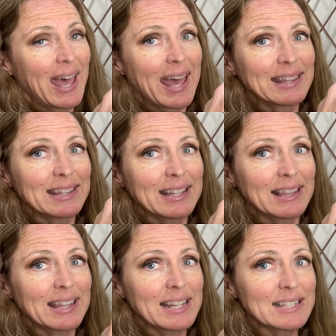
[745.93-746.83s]
And
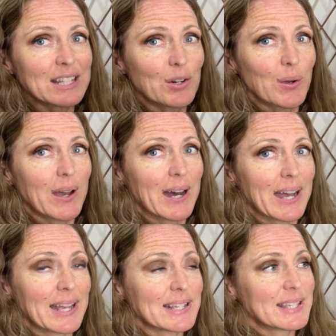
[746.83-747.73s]
then these little
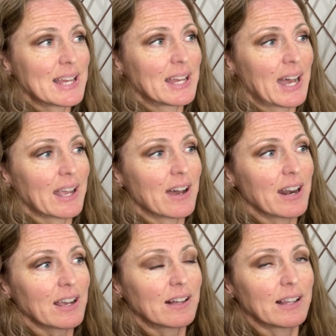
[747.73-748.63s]
guys, I got
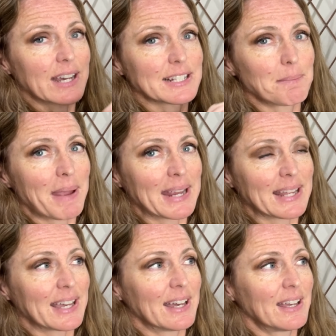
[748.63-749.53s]
at
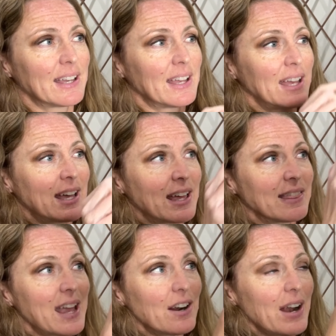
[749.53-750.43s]
Collectamania.
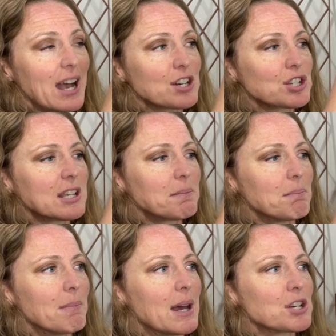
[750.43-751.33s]
They are actually
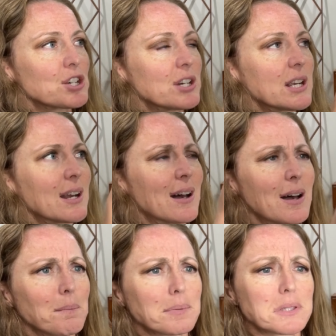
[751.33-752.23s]
measuring
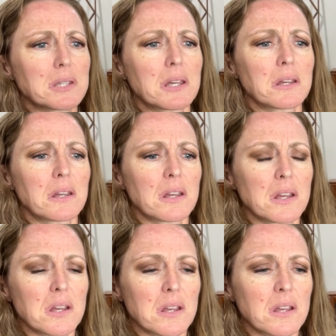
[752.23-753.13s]
cups.
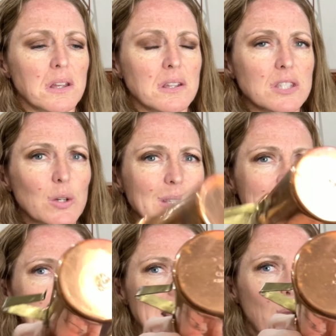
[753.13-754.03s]
So it
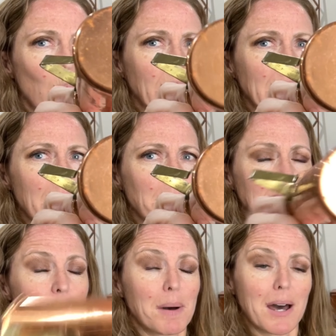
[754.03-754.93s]
says like one cup on
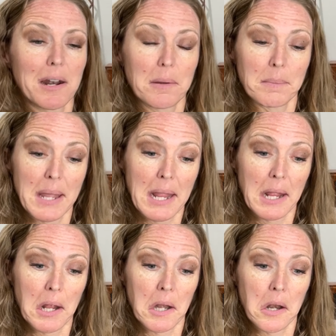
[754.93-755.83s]
the bottom
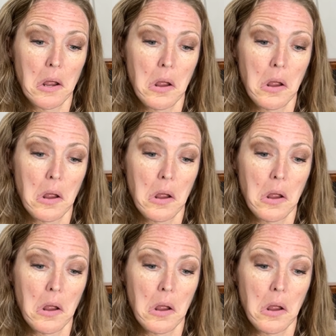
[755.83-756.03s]
and